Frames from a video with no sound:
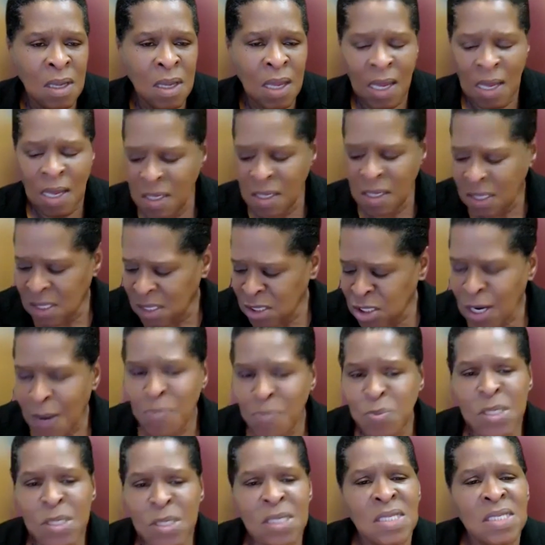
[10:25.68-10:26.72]
And the
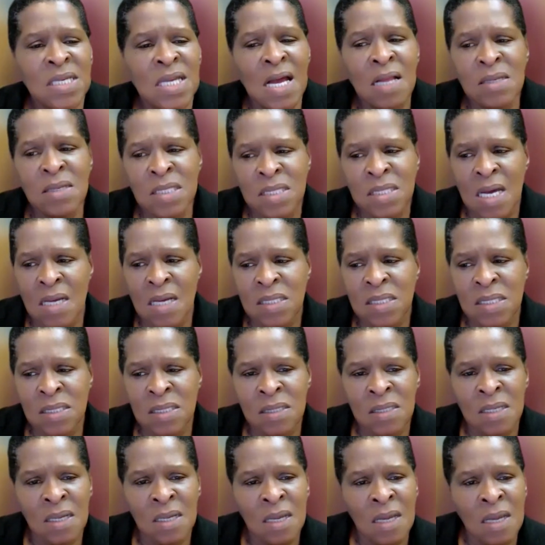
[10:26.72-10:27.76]
chapter tells
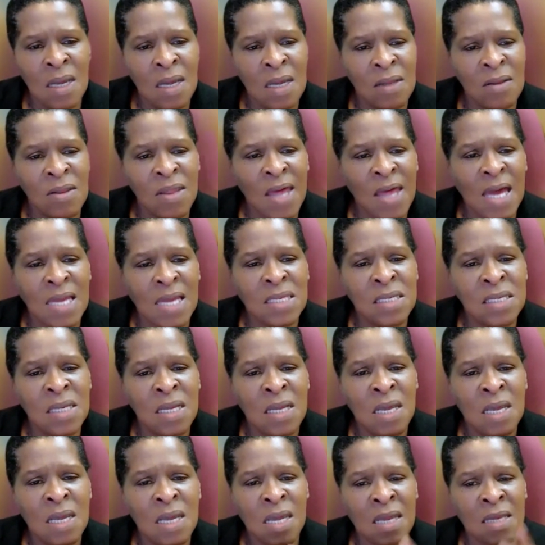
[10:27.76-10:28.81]
us that
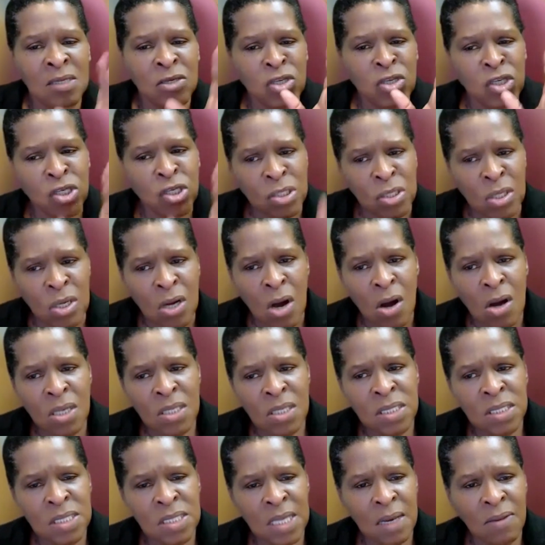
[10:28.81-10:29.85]
God
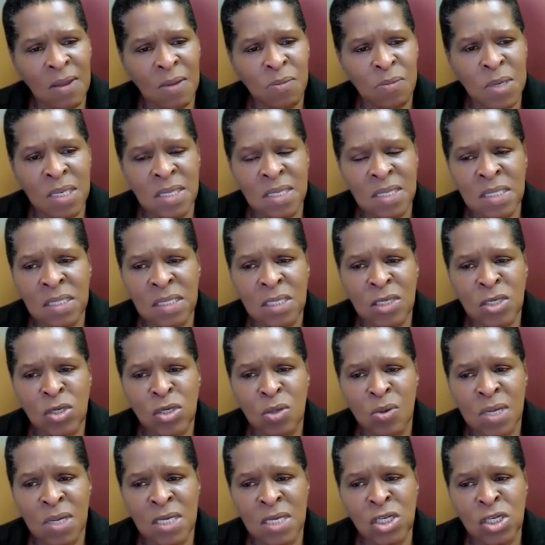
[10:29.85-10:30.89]
sent them in this
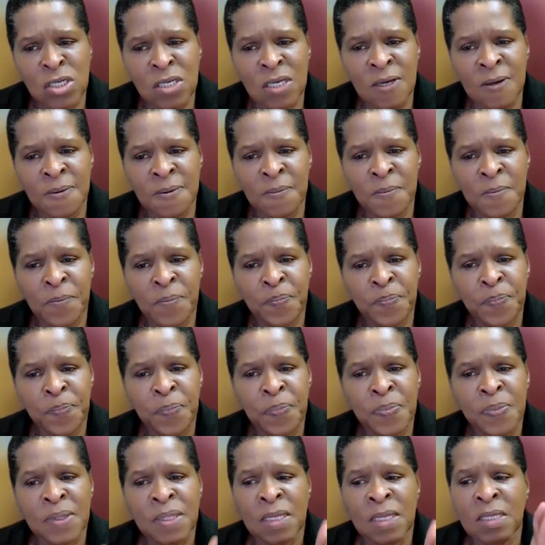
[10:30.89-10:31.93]
situation
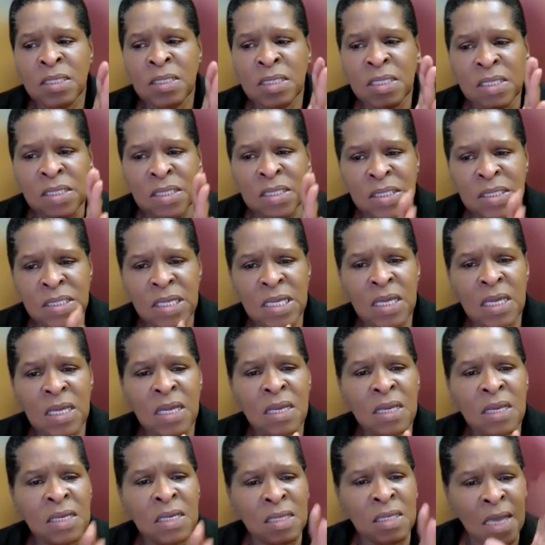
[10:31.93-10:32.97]
to
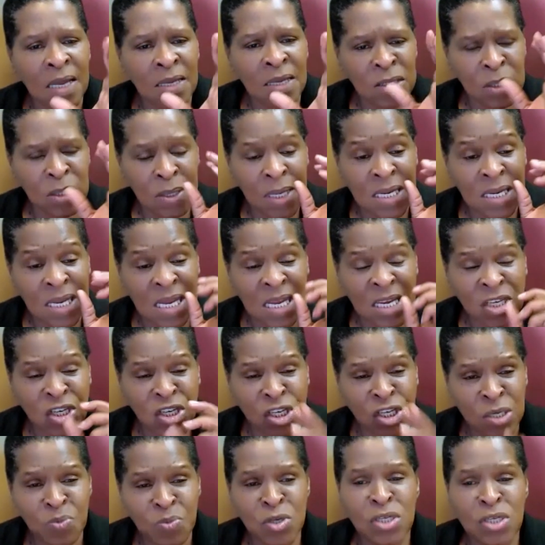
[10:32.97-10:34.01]
see that so that the
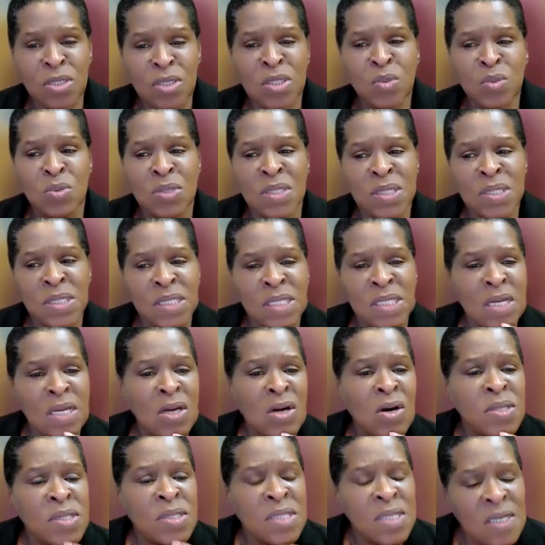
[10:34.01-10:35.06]
Egyptians will see
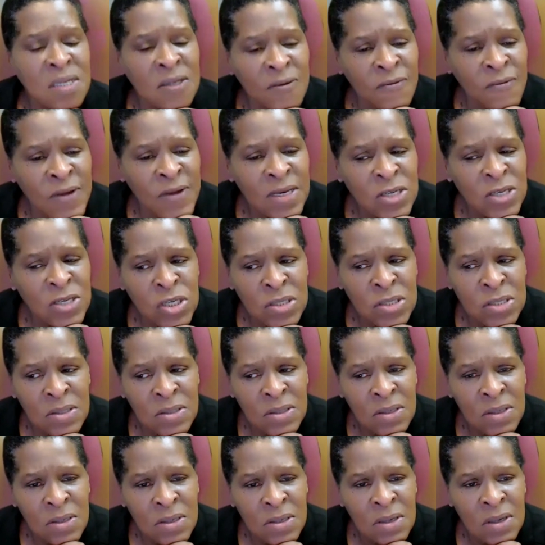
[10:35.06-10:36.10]
God's
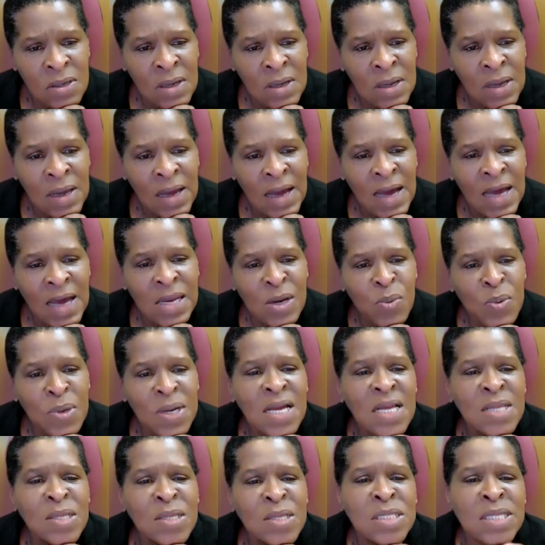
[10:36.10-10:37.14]
intervention and they will,
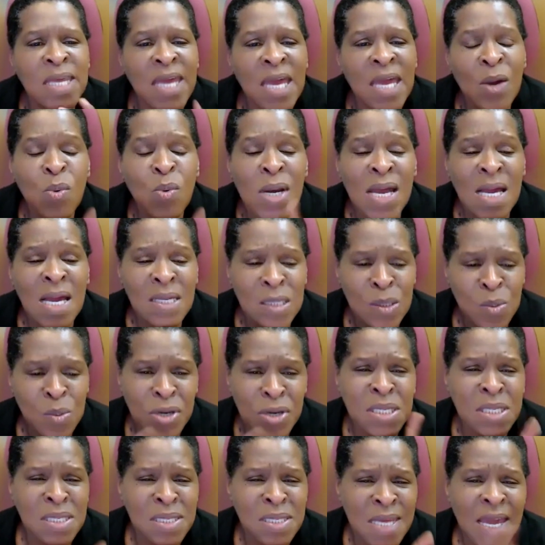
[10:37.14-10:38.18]
ex- they will
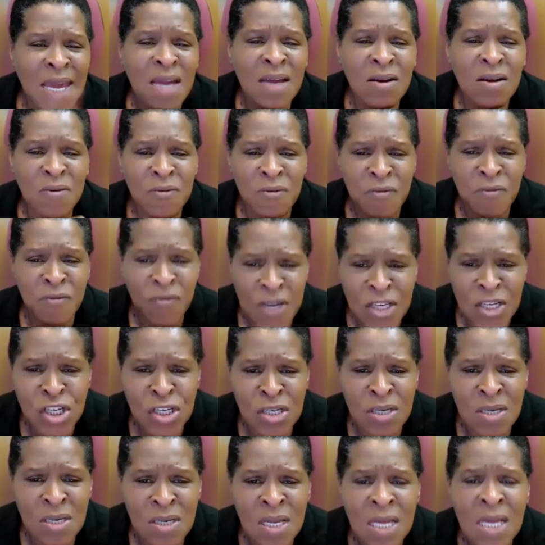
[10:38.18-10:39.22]
express their
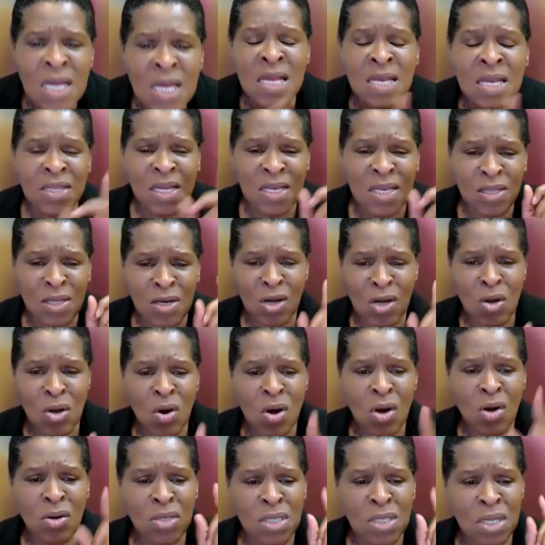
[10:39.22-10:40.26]
conviction that the
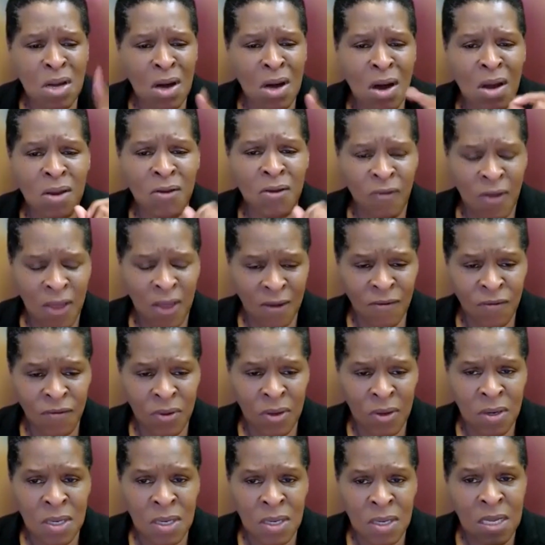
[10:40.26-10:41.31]
Lord God of
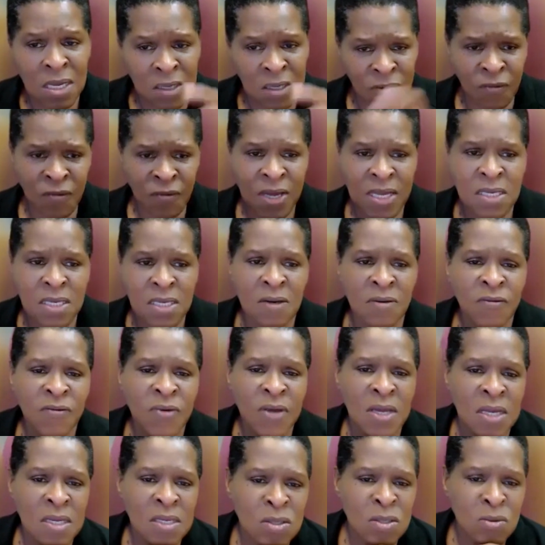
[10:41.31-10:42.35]
heaven is fighting
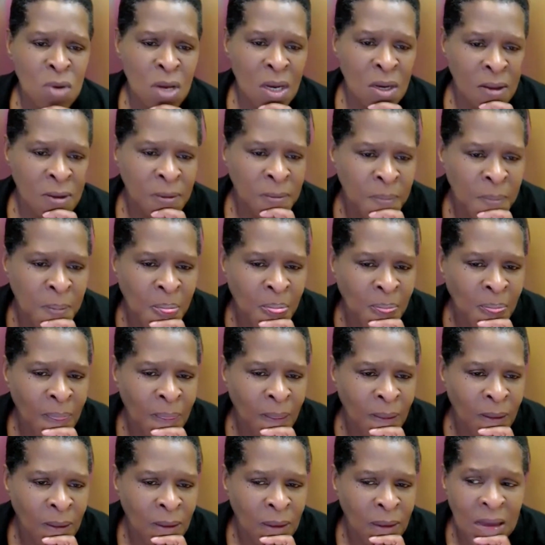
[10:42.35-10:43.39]
for Israel.
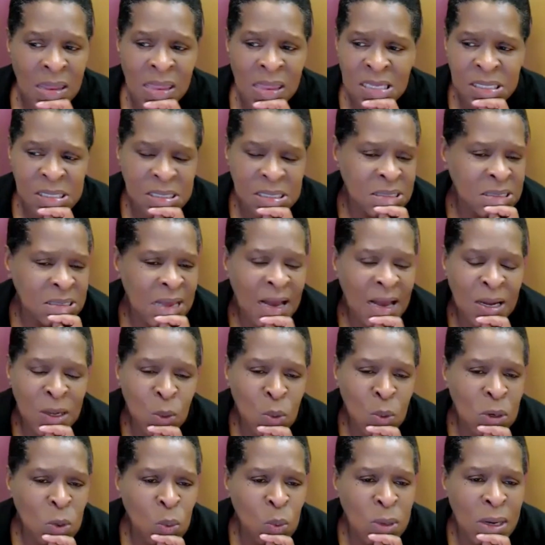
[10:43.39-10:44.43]
And that's exactly
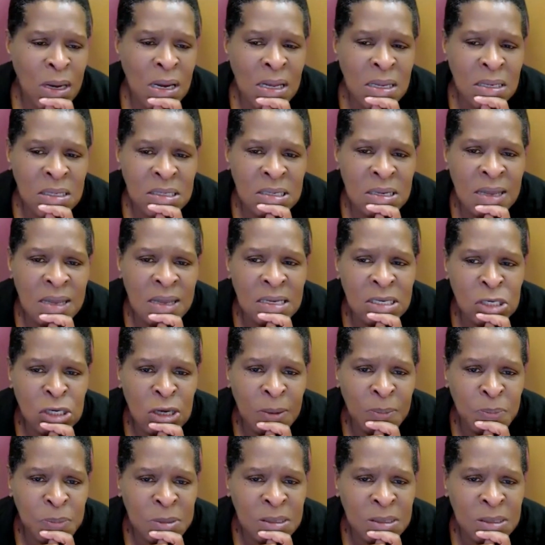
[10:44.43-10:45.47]
what we learned in that
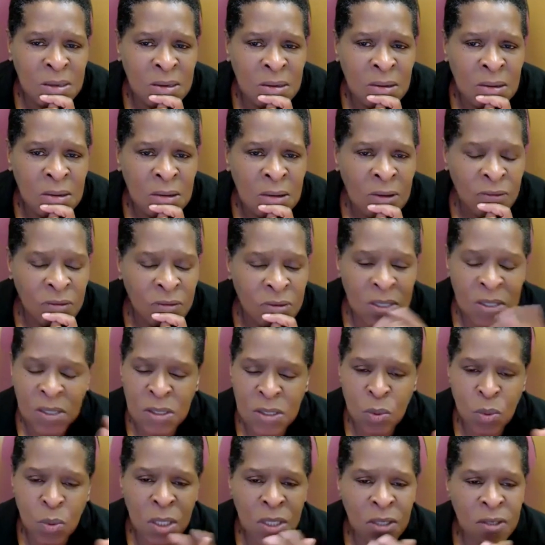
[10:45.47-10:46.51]
chapter,
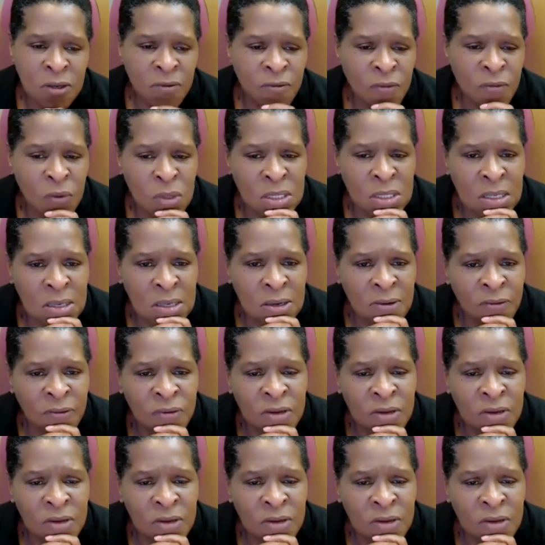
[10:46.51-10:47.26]
verses 1 to 14.